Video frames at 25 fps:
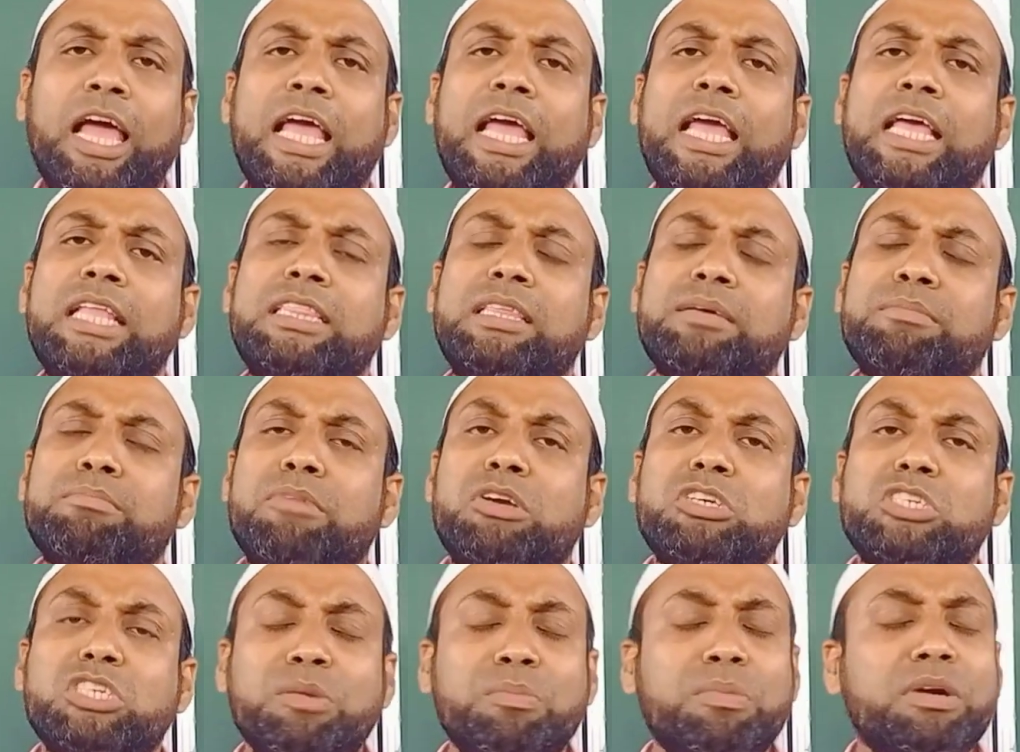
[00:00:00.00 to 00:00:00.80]
In the
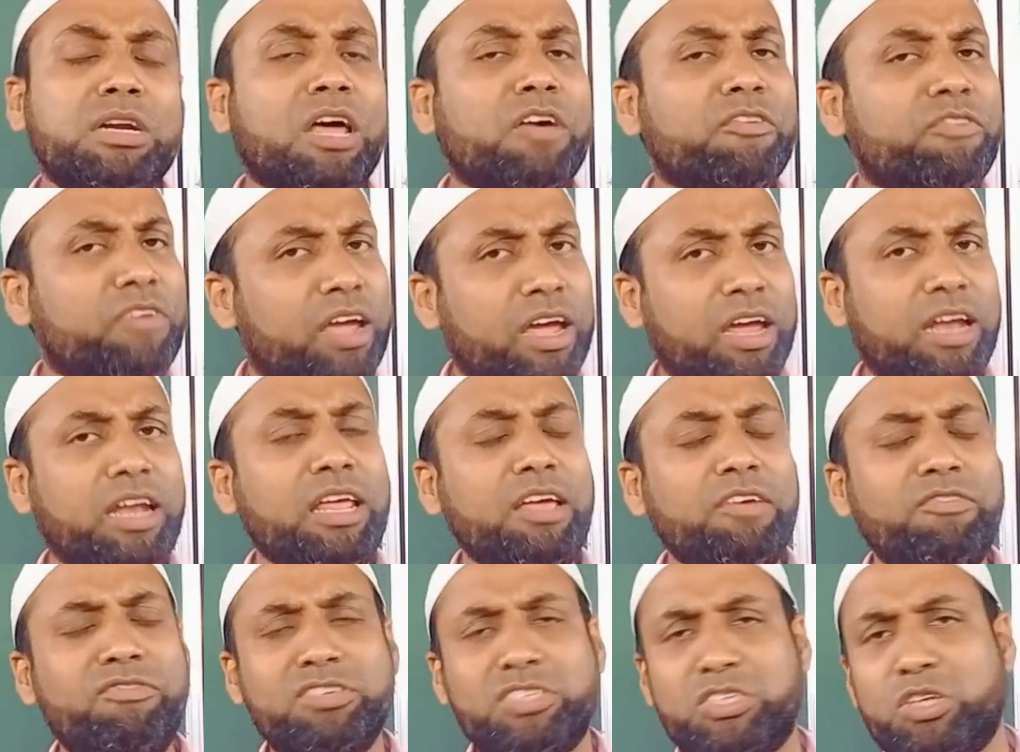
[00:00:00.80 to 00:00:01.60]
measurement of
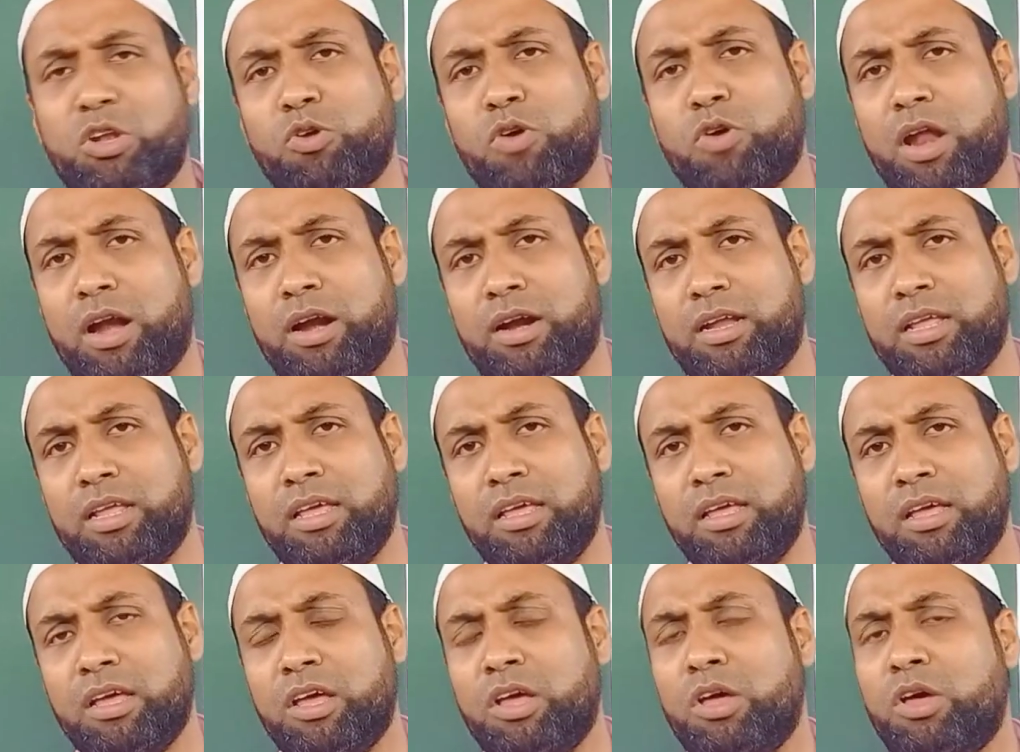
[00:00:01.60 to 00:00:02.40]
any physical
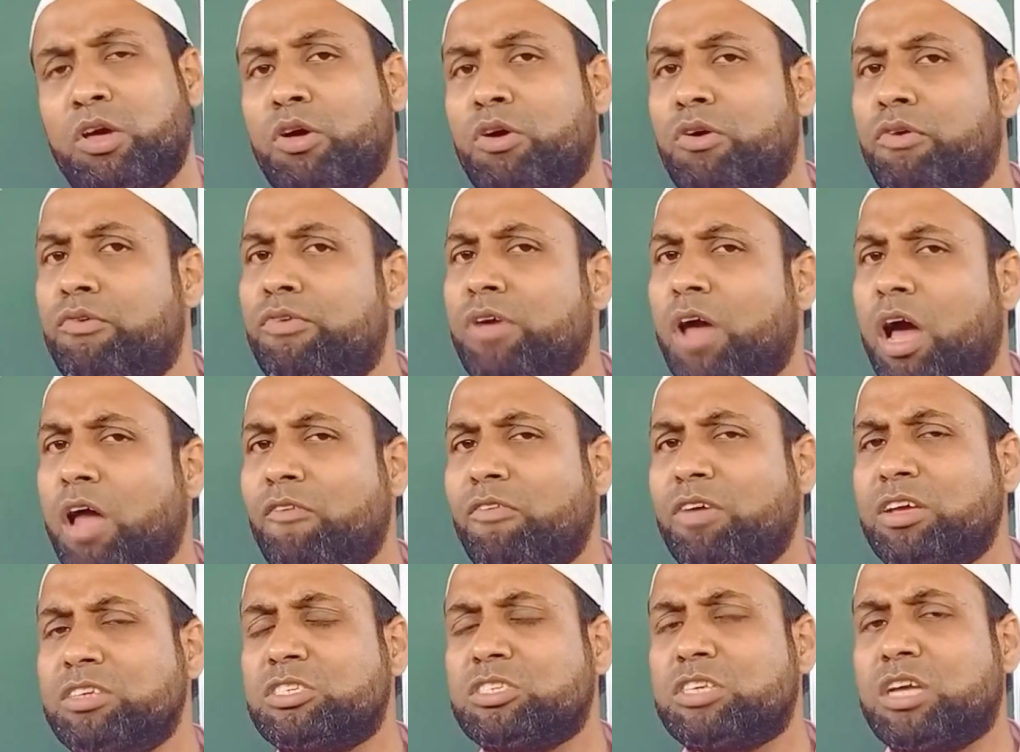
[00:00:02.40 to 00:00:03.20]
quantity, we
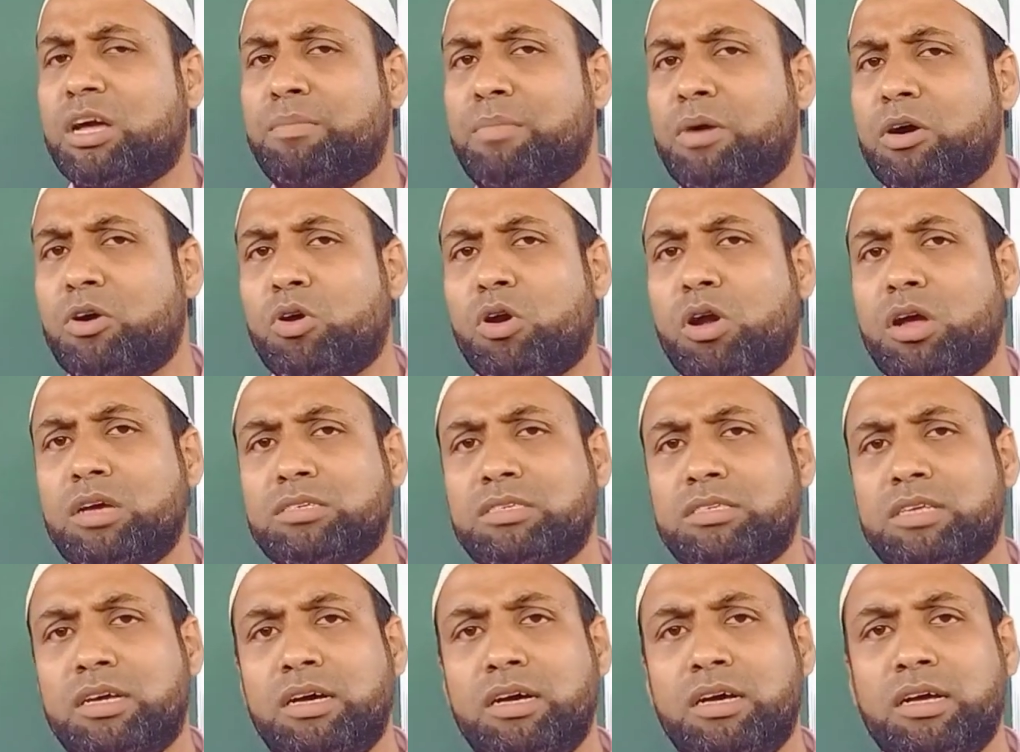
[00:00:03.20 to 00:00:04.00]
always come
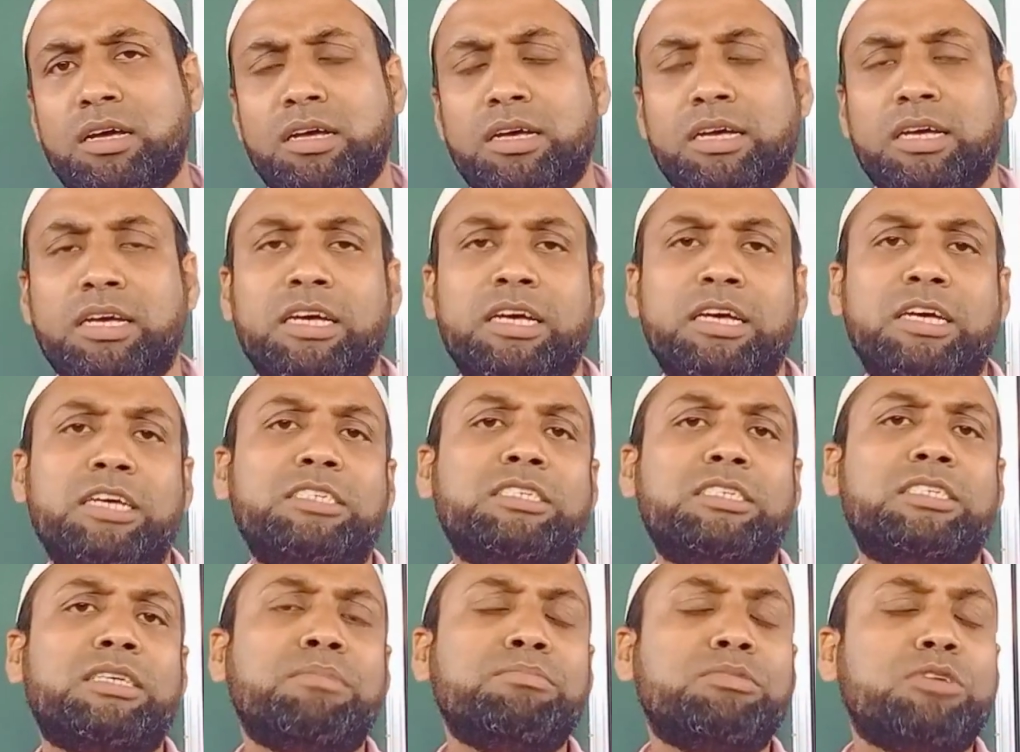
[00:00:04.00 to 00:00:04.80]
across
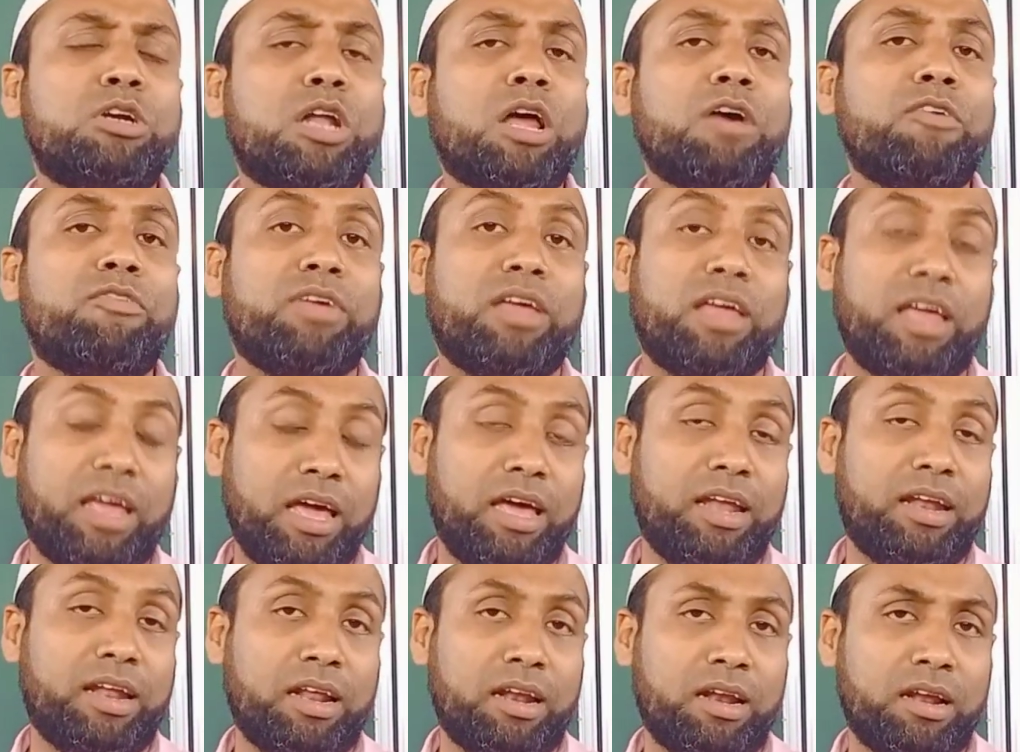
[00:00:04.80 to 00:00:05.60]
some sort of
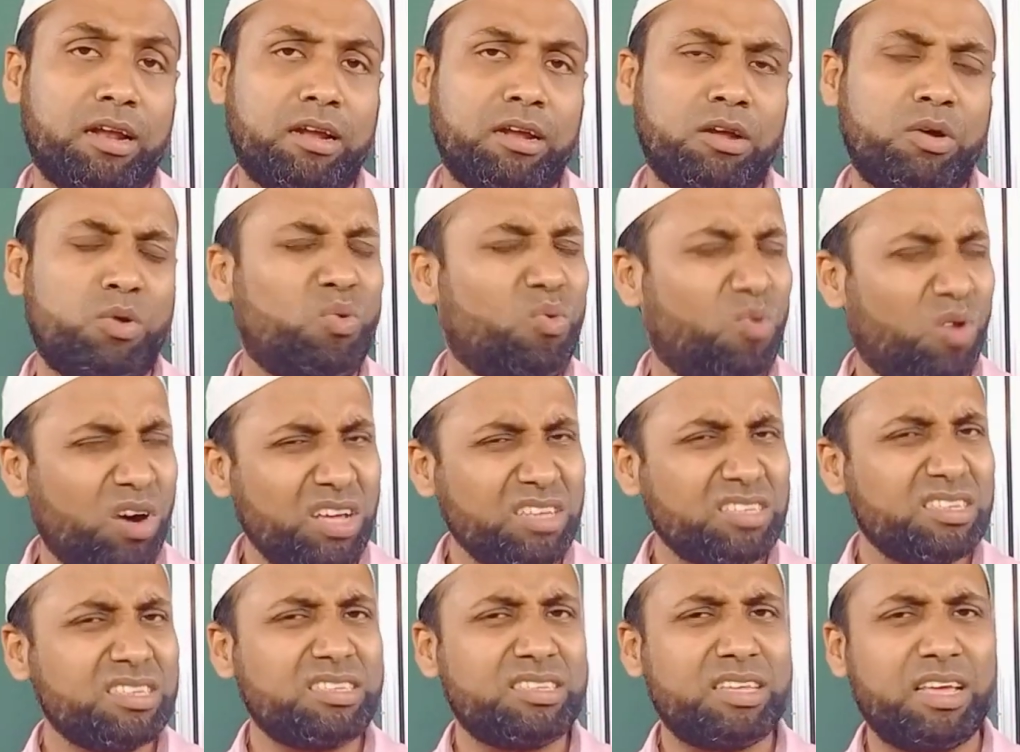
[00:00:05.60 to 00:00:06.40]
error. What
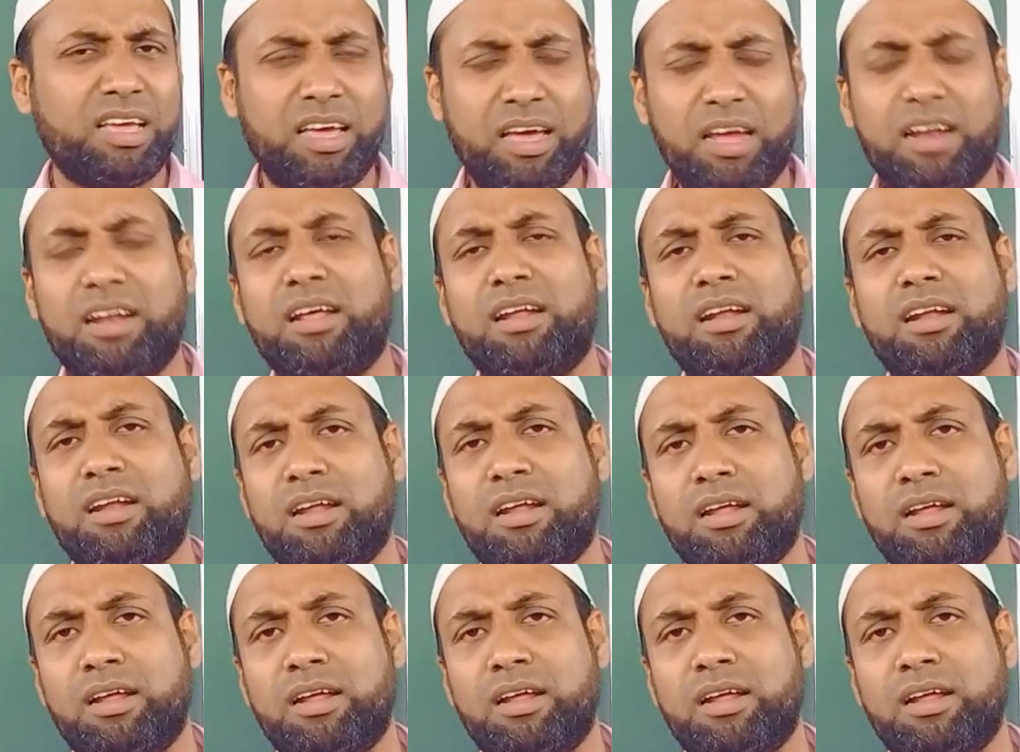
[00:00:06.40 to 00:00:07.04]
is this error?